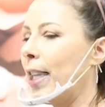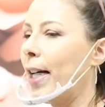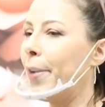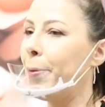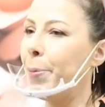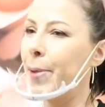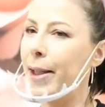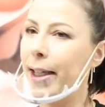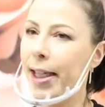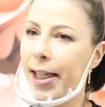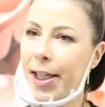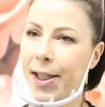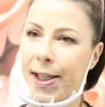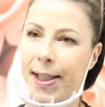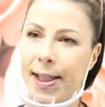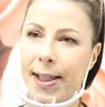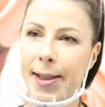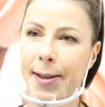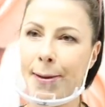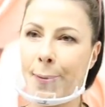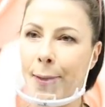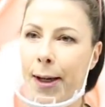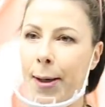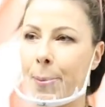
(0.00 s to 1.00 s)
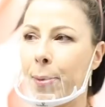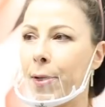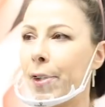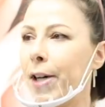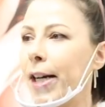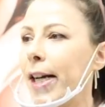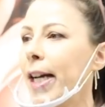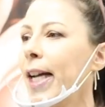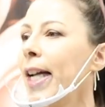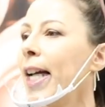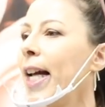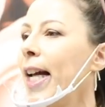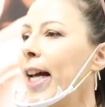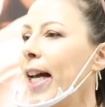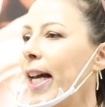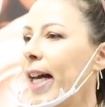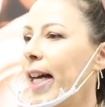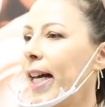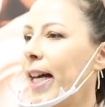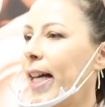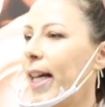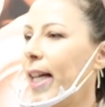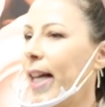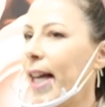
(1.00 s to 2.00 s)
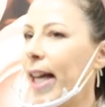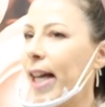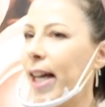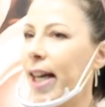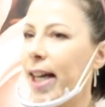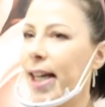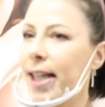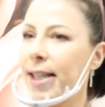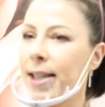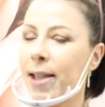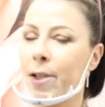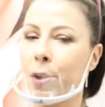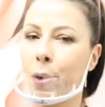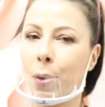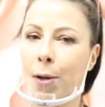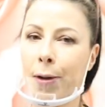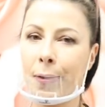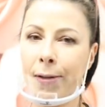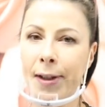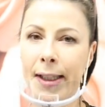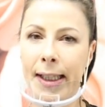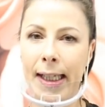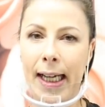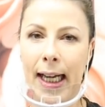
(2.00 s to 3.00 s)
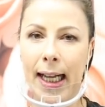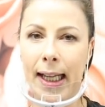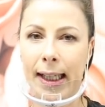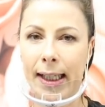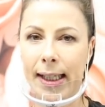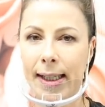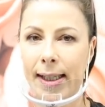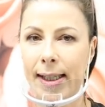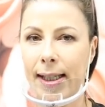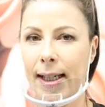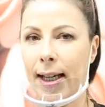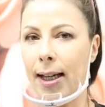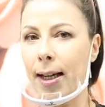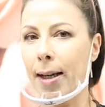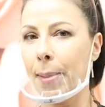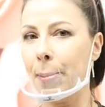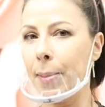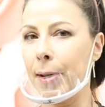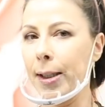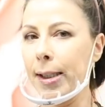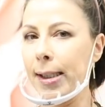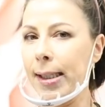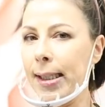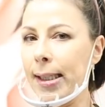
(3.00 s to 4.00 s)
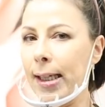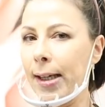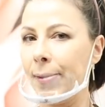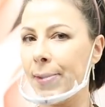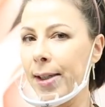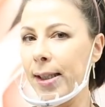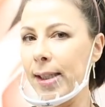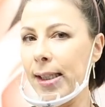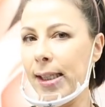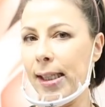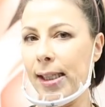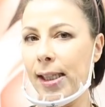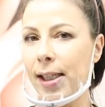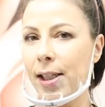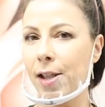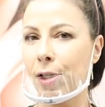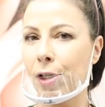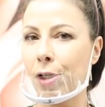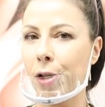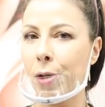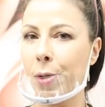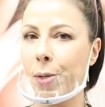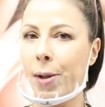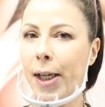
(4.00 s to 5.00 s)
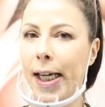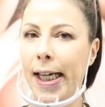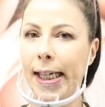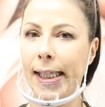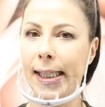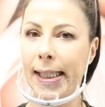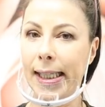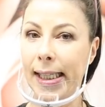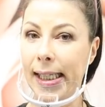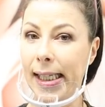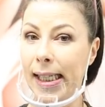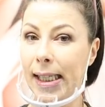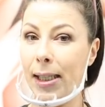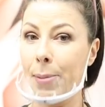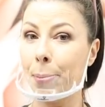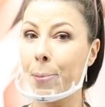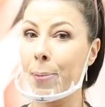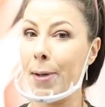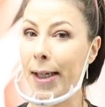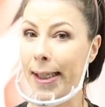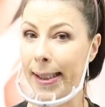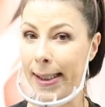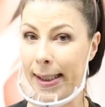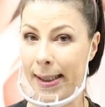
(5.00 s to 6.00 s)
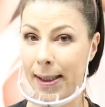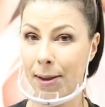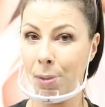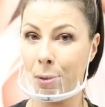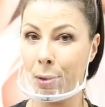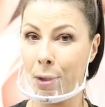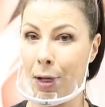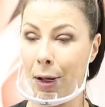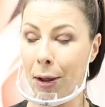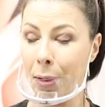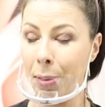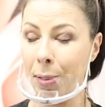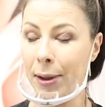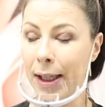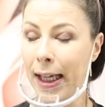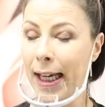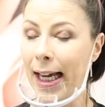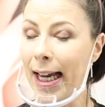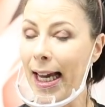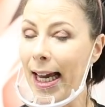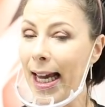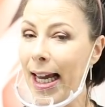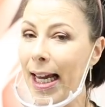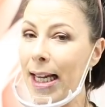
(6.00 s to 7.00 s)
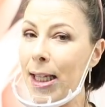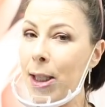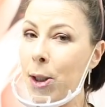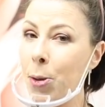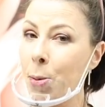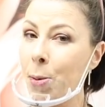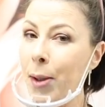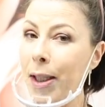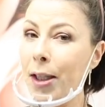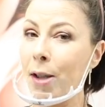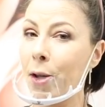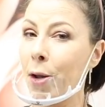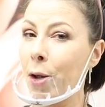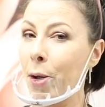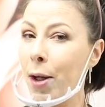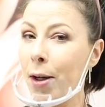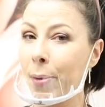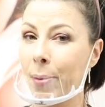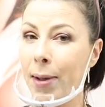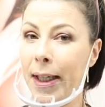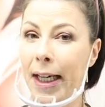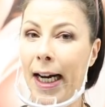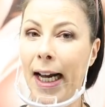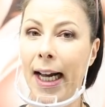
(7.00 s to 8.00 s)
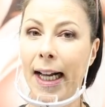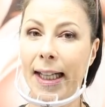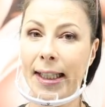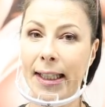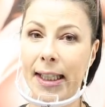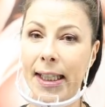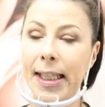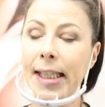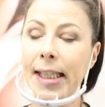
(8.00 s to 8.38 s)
I've been here since February. Uh, it is in Northern Dallas. I'm on 17 to 18 Preston Road in Suite 3100.